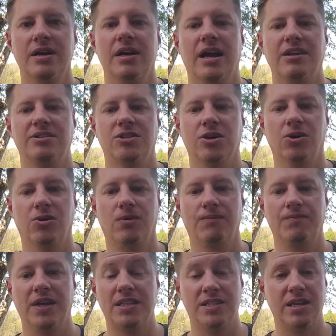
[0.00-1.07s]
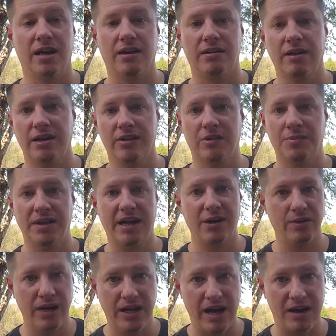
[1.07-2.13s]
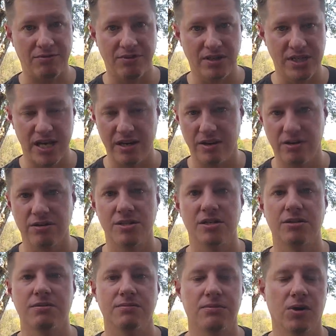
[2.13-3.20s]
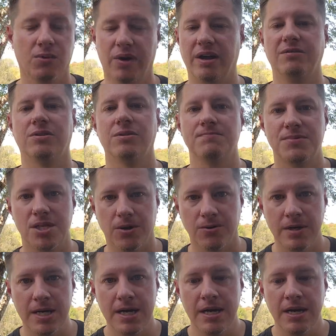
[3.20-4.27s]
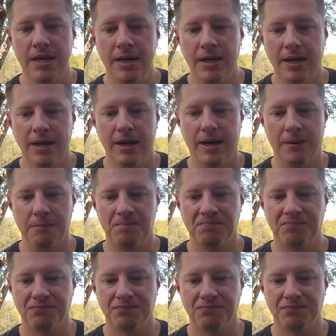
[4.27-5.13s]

And so it stuck, and it's been that way now for ten years or whatever. So. Um,